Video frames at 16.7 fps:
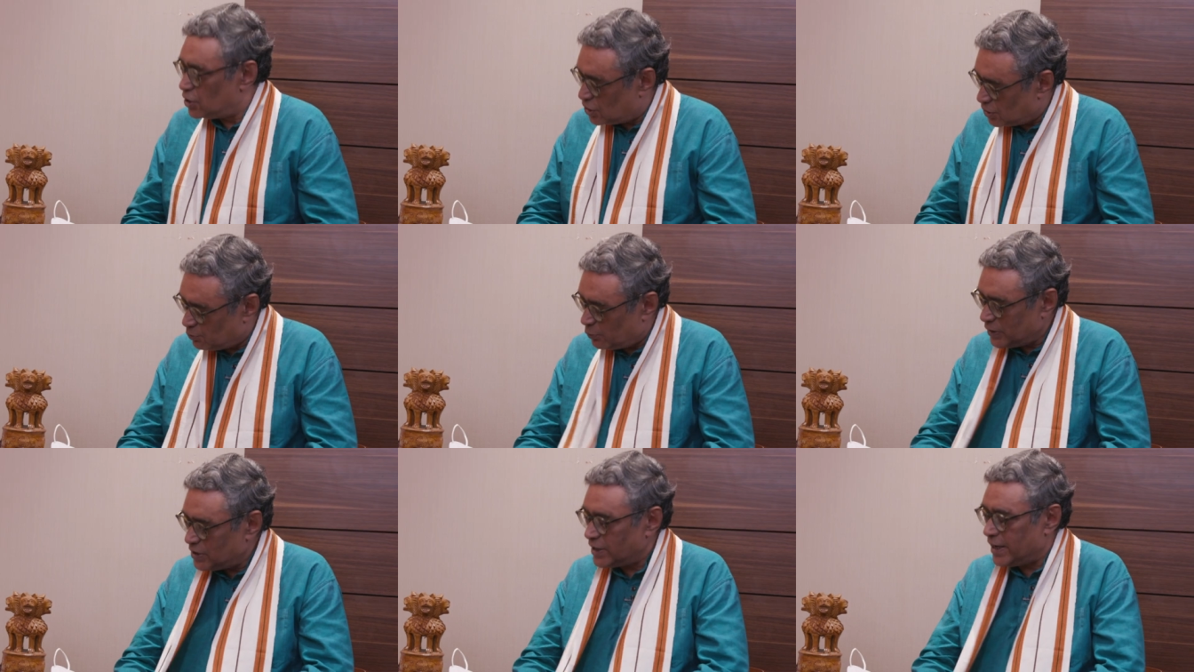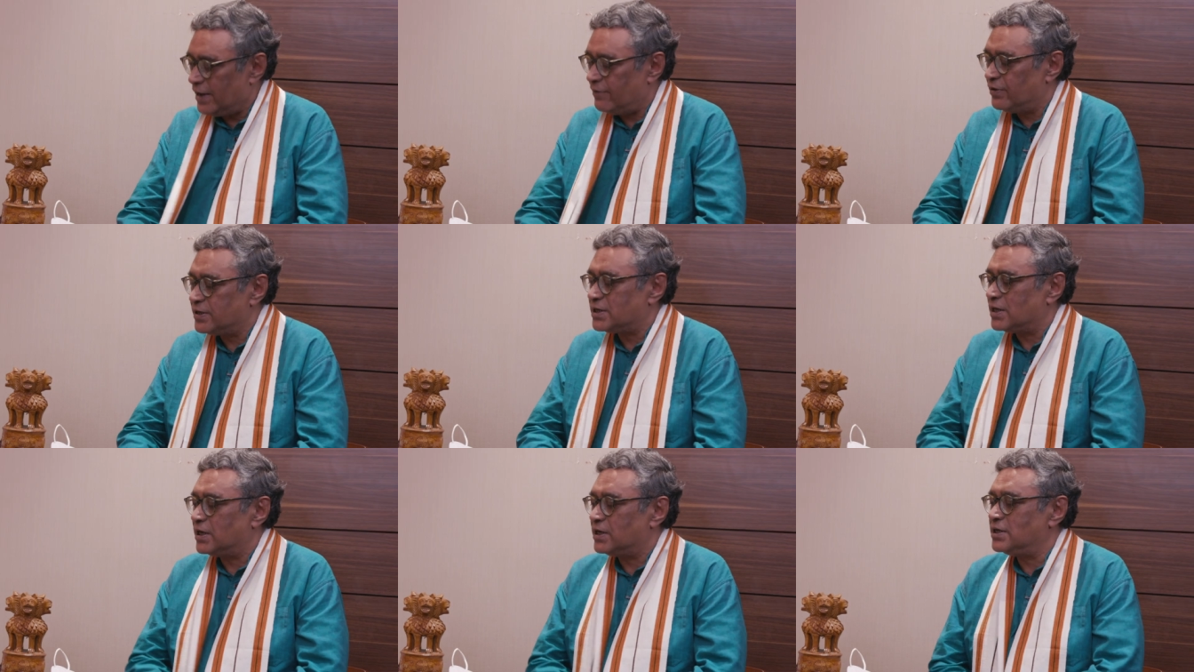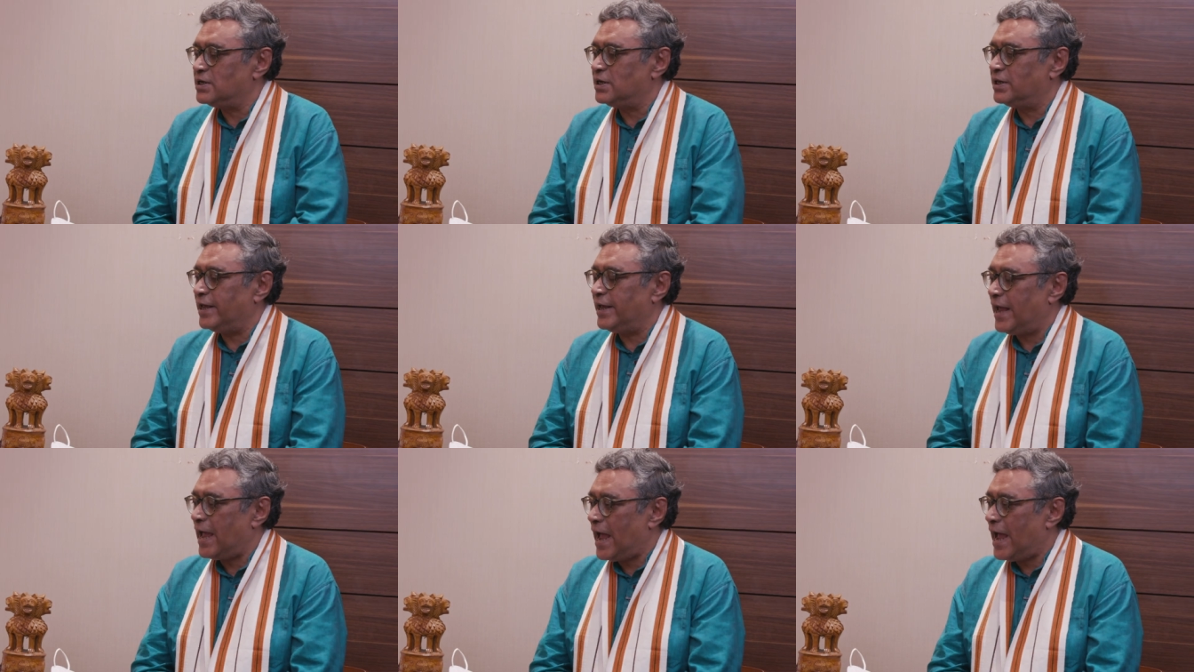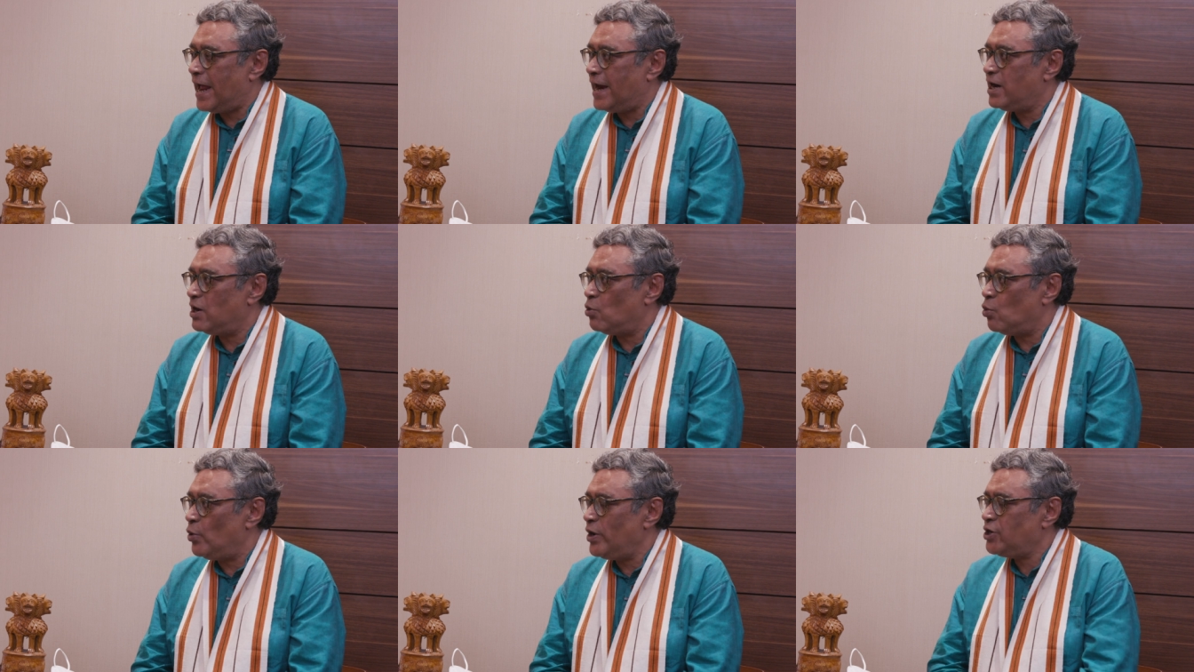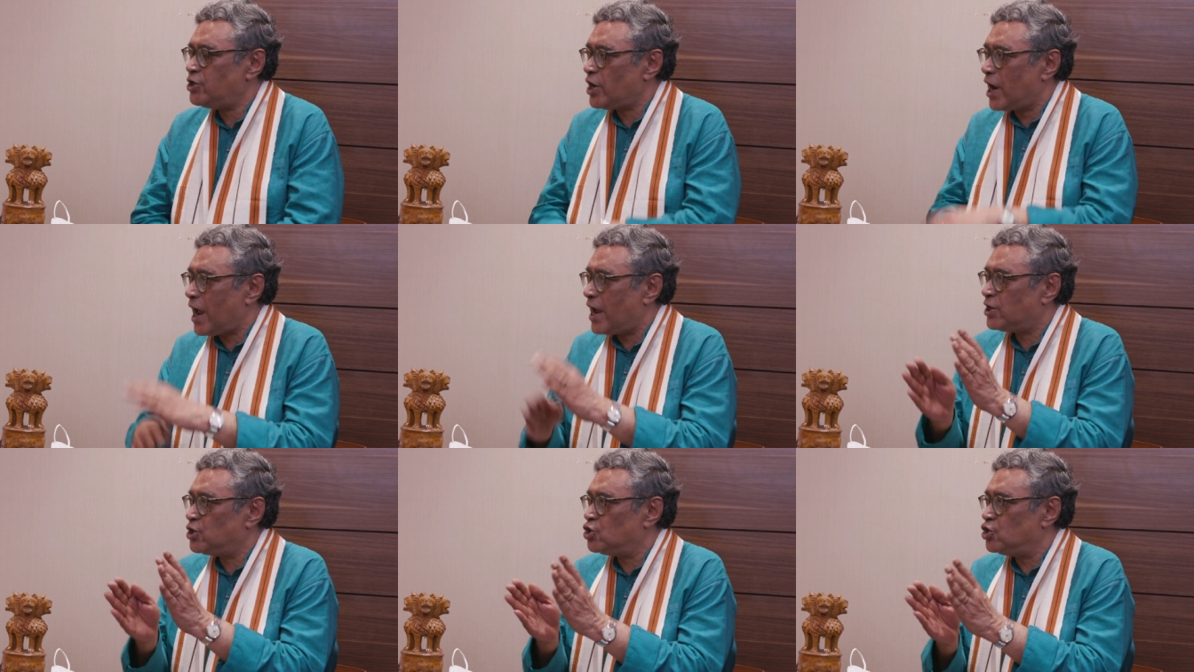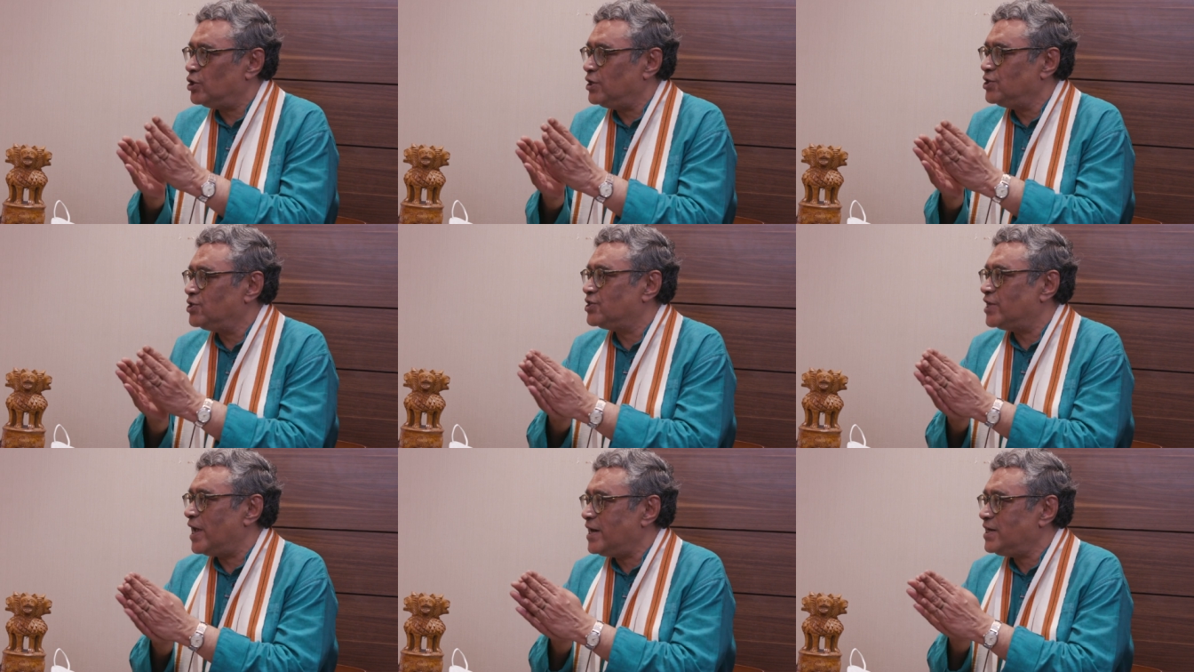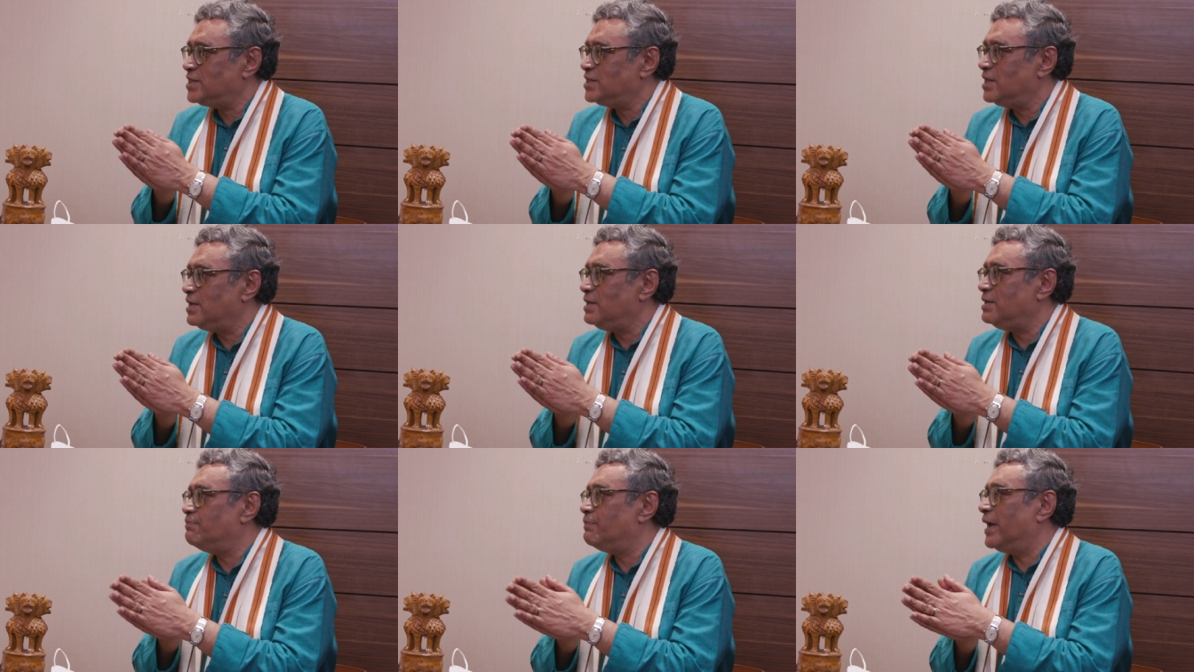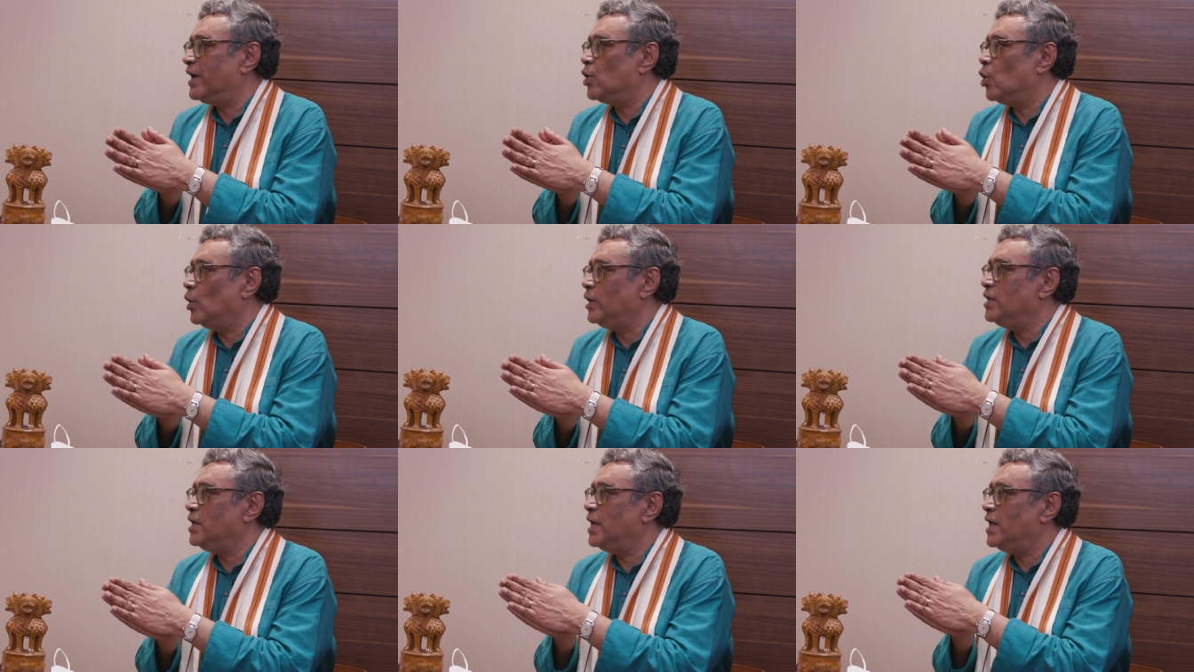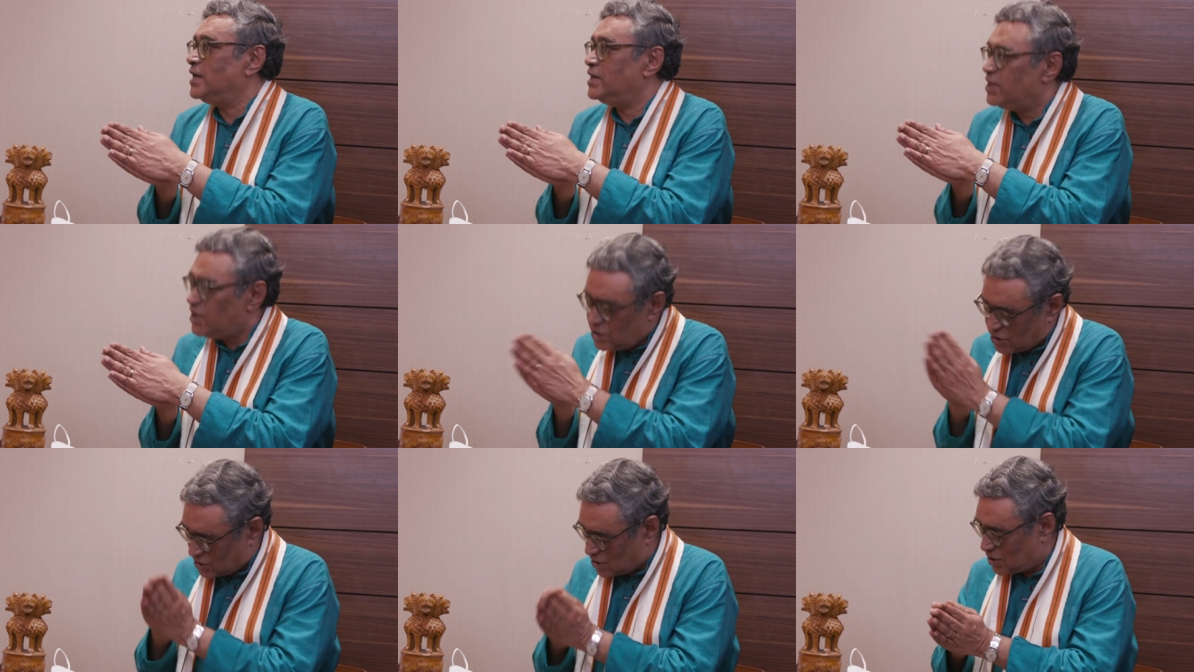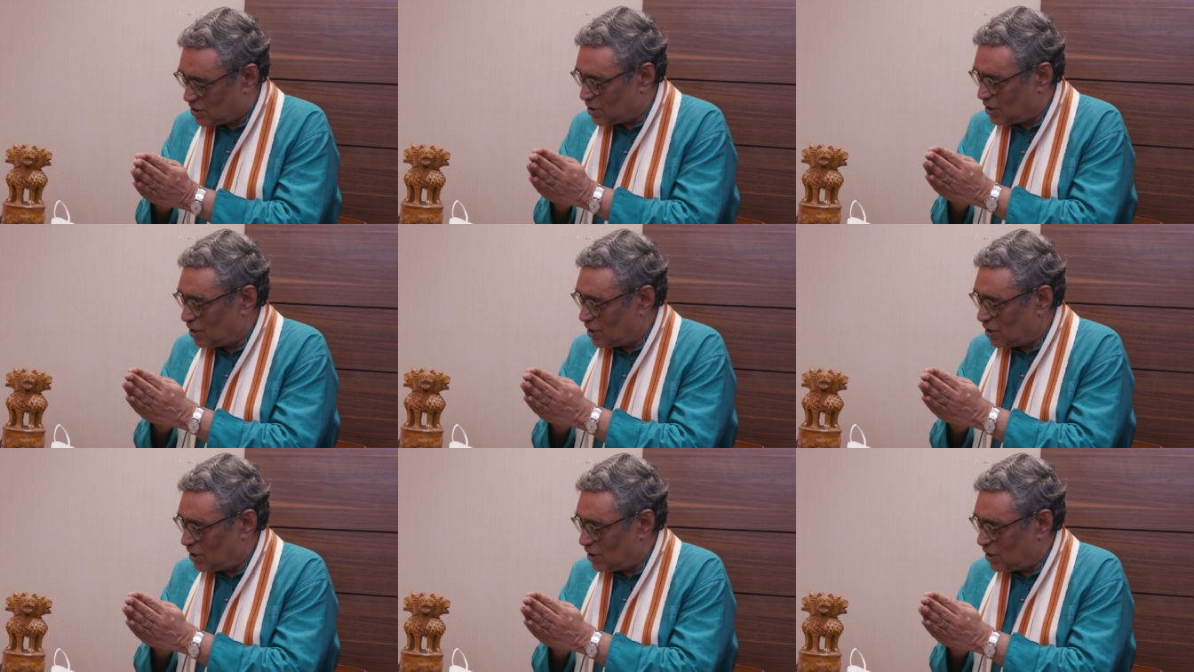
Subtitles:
Which gave a certain thing, and which actually set the Bengali elite,